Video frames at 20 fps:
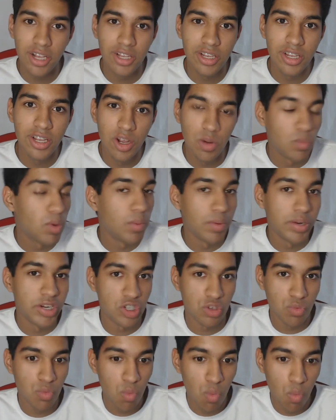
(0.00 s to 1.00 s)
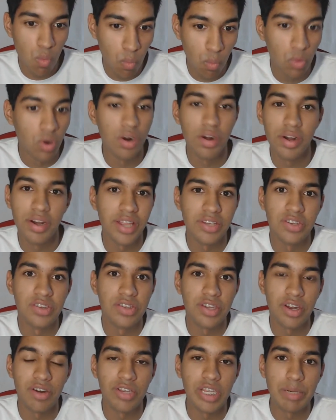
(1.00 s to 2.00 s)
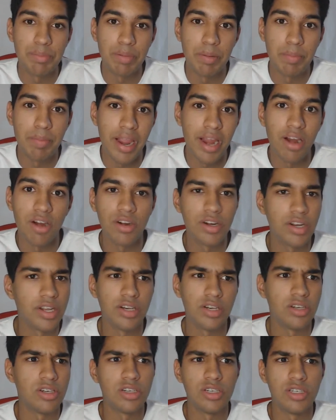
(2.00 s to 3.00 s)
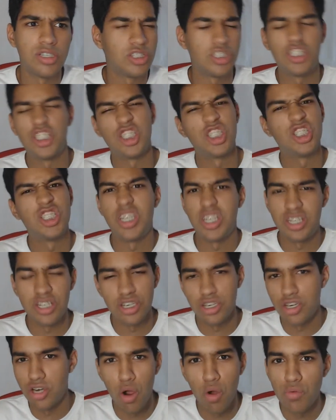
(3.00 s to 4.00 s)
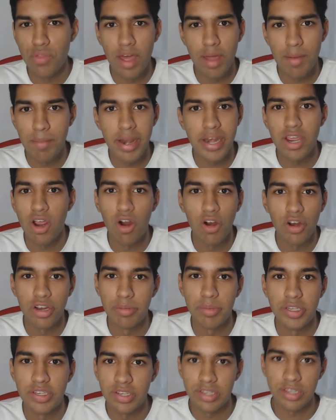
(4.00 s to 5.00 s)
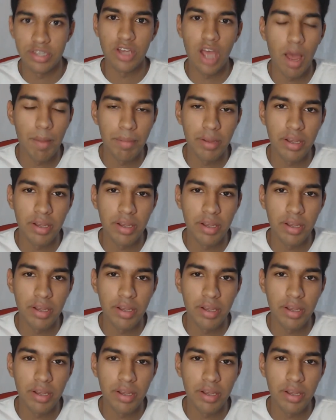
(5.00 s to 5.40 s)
where we just weren't necessarily prepared and just didn't know that many arguments on the topic.